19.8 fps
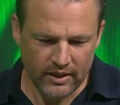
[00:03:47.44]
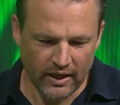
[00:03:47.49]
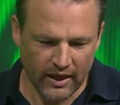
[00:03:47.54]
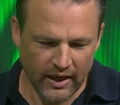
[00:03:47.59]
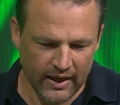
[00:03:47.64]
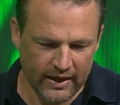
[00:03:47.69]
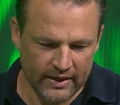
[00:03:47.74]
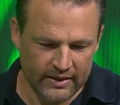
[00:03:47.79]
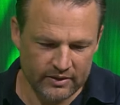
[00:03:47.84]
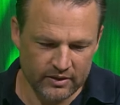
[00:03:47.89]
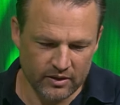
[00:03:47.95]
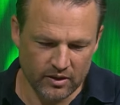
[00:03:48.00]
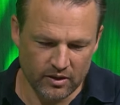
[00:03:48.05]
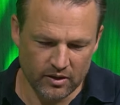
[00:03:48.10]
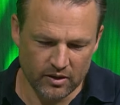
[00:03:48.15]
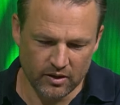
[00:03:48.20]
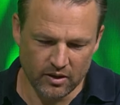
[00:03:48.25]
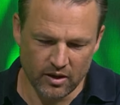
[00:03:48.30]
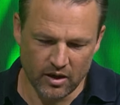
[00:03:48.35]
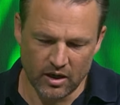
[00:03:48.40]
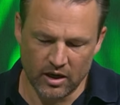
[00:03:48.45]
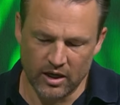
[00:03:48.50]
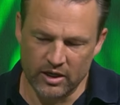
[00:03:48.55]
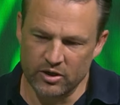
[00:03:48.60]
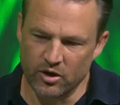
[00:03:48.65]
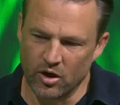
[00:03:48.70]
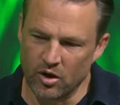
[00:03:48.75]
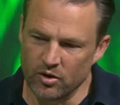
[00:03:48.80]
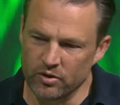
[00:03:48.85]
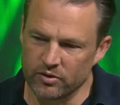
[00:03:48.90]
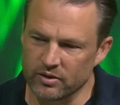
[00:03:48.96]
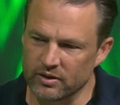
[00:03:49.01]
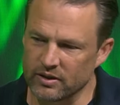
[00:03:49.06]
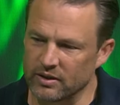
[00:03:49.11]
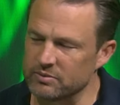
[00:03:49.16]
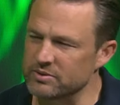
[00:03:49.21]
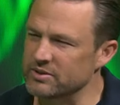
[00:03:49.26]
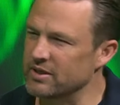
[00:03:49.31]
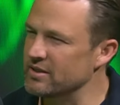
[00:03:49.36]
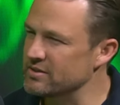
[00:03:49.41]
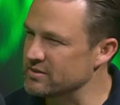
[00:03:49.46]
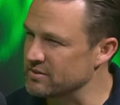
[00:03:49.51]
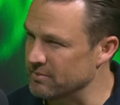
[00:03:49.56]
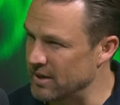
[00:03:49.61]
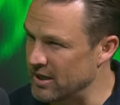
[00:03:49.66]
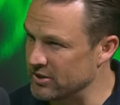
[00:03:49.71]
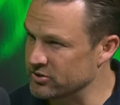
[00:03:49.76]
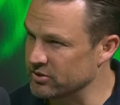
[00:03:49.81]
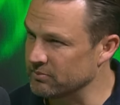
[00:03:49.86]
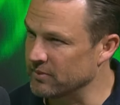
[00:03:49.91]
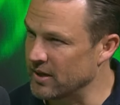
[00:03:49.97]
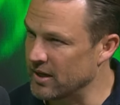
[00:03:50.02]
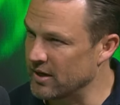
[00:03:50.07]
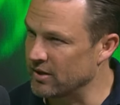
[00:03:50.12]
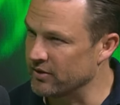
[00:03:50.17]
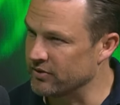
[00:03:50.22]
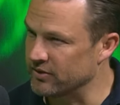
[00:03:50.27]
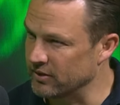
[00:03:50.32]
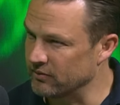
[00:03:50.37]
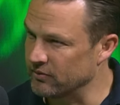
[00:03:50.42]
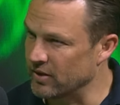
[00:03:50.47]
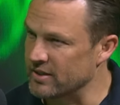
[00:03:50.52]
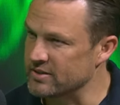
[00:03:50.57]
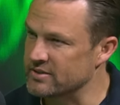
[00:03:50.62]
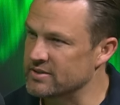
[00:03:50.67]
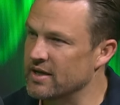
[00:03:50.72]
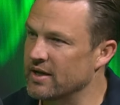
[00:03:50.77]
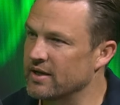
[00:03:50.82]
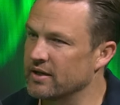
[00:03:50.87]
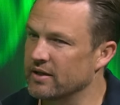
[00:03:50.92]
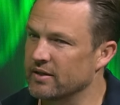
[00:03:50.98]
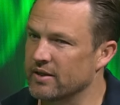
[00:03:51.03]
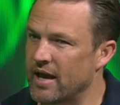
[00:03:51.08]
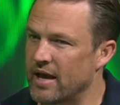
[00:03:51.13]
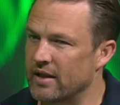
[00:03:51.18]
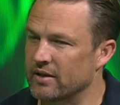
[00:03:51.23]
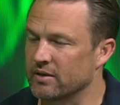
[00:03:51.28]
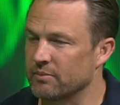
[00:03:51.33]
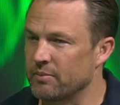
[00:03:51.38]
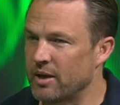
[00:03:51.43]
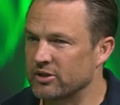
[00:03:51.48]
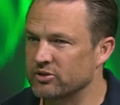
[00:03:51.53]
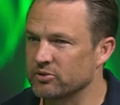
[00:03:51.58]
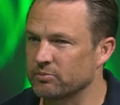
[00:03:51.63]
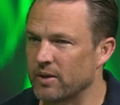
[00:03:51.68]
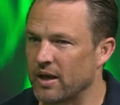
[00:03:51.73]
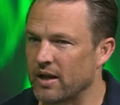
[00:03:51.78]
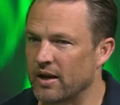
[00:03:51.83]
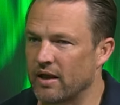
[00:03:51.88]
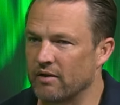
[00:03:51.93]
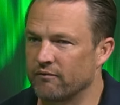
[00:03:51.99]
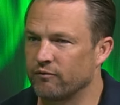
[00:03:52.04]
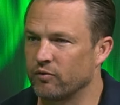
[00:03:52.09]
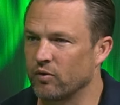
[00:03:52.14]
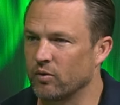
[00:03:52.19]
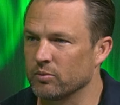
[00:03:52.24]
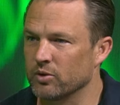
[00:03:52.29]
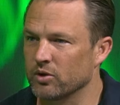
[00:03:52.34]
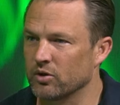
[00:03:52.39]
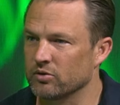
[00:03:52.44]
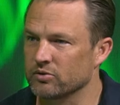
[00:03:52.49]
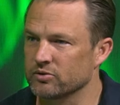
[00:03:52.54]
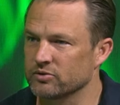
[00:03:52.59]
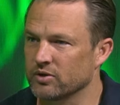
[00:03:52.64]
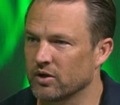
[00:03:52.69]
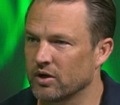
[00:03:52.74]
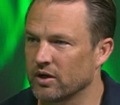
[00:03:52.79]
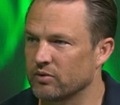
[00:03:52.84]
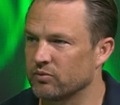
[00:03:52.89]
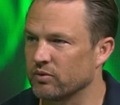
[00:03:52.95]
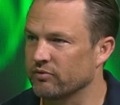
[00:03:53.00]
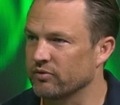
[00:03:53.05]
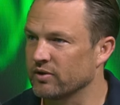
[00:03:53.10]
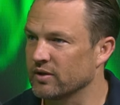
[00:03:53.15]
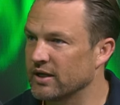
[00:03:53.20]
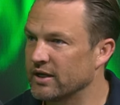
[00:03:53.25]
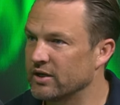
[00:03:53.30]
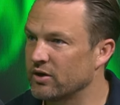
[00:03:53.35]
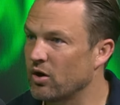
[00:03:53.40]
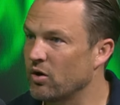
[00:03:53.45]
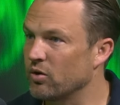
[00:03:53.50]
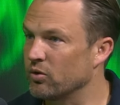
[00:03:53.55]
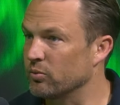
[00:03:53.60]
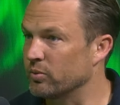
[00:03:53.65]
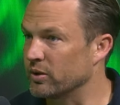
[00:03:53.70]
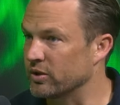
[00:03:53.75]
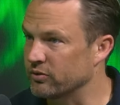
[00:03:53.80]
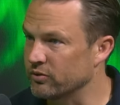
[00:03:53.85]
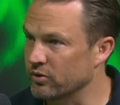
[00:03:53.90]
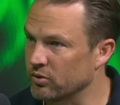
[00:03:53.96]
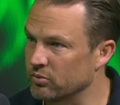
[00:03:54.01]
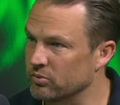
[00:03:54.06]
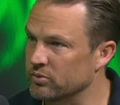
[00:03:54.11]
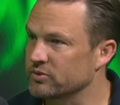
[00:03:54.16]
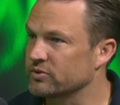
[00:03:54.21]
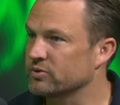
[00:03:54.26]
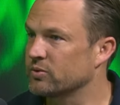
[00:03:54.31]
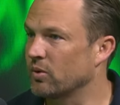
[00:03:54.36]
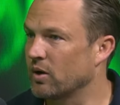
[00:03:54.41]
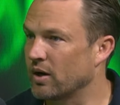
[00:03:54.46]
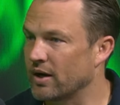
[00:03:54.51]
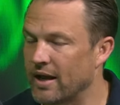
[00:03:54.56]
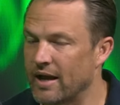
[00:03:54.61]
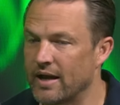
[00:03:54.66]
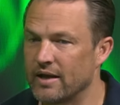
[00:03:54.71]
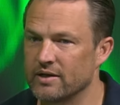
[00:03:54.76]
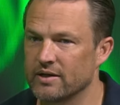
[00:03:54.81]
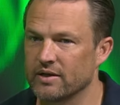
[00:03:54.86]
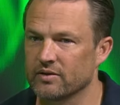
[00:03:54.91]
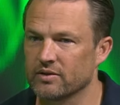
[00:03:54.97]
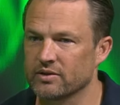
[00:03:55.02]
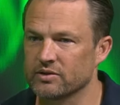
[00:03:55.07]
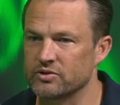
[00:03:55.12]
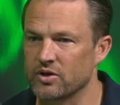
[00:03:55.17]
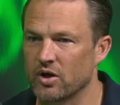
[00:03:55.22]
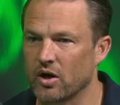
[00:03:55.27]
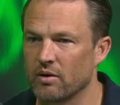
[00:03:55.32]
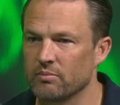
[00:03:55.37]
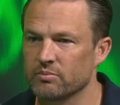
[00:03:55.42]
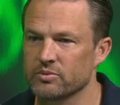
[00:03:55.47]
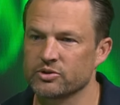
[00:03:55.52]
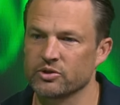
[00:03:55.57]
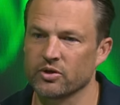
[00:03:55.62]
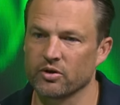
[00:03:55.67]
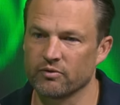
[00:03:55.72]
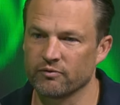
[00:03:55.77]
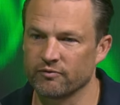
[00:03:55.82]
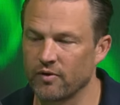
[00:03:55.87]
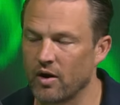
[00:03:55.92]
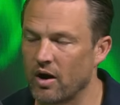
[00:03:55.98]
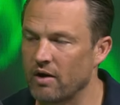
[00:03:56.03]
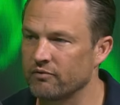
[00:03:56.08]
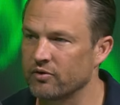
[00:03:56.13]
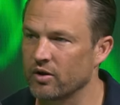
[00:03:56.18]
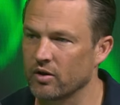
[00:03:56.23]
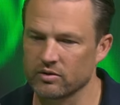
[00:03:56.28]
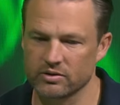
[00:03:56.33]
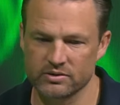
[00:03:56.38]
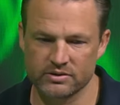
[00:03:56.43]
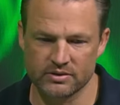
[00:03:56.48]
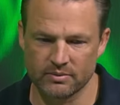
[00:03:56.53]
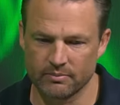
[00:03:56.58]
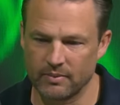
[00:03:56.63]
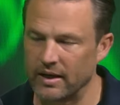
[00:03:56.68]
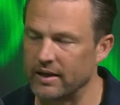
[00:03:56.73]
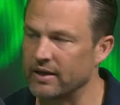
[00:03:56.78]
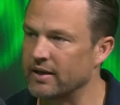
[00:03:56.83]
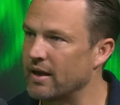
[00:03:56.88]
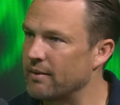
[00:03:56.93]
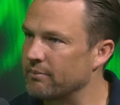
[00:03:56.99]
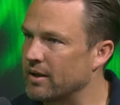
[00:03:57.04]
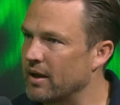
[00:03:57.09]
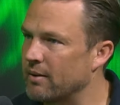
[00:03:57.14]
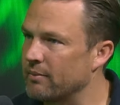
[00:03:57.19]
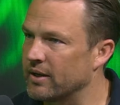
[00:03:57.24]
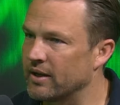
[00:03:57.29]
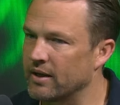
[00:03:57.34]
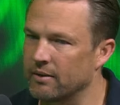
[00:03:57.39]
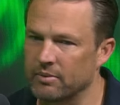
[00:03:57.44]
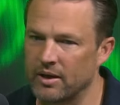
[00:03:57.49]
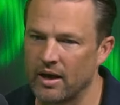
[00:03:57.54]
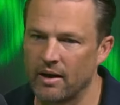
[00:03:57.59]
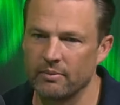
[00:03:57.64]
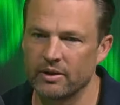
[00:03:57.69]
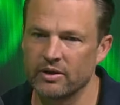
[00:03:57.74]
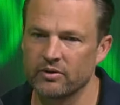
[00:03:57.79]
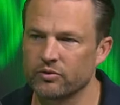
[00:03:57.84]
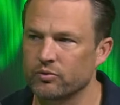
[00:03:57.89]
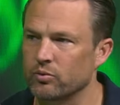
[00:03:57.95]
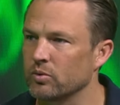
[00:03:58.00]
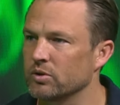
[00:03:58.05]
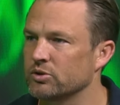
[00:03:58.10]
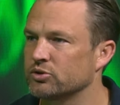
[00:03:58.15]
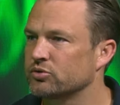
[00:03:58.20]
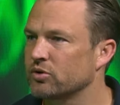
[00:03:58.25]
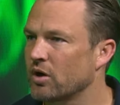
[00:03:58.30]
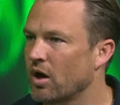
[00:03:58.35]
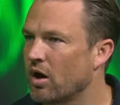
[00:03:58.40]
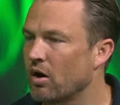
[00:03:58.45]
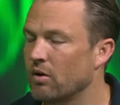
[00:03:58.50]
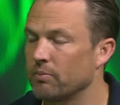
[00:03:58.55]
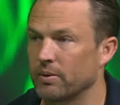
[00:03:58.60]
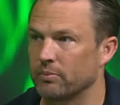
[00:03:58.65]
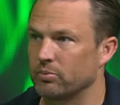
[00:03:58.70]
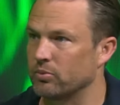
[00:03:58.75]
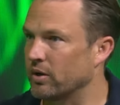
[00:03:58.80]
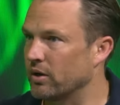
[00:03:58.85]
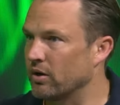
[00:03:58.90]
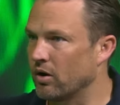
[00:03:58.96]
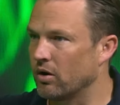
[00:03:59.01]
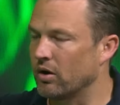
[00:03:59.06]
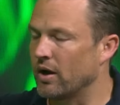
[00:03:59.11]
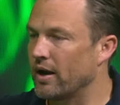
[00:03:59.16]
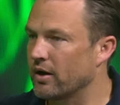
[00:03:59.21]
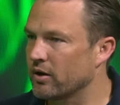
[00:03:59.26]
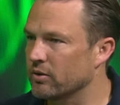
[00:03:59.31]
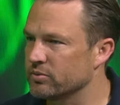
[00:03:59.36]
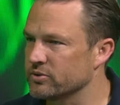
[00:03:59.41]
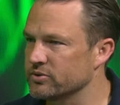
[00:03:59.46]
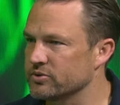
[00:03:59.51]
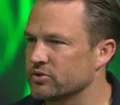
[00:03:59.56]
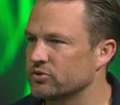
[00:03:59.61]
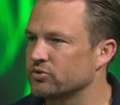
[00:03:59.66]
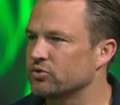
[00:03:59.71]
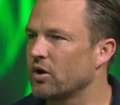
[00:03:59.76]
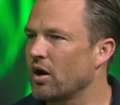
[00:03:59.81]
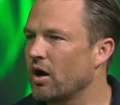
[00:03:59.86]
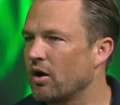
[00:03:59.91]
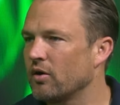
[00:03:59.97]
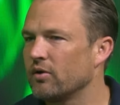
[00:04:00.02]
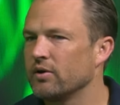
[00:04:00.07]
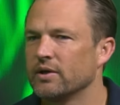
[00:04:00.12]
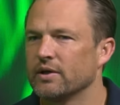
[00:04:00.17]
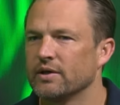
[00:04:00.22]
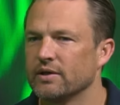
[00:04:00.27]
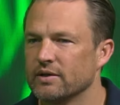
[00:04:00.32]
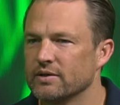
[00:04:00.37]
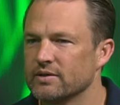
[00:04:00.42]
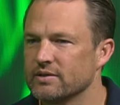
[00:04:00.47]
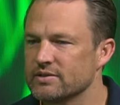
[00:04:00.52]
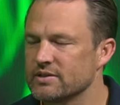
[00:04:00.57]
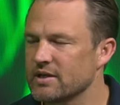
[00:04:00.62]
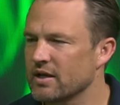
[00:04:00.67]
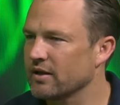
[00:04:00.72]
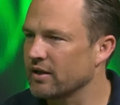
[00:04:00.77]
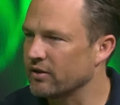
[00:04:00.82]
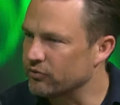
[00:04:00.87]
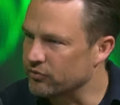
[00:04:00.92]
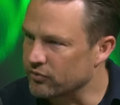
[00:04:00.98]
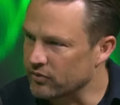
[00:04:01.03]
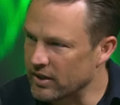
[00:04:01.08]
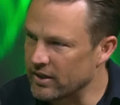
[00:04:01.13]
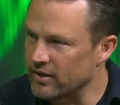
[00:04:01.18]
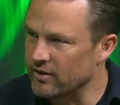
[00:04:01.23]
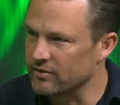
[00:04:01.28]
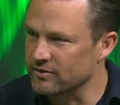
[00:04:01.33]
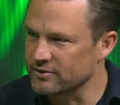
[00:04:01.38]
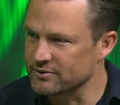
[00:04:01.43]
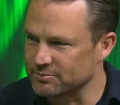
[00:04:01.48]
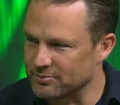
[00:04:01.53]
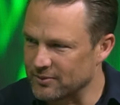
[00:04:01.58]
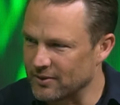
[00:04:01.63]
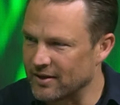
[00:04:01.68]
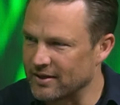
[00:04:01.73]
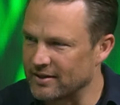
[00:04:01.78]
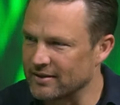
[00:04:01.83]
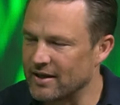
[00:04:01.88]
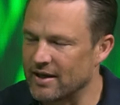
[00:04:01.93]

And I know that he was against the Magic Man, I think ran second in that. And the Magic Man had form alongside Rivellino, who we thought was quite handy at the time. So $5, the money kept coming through a trial. People went, oh, how good was the trial? Suddenly $3 prior to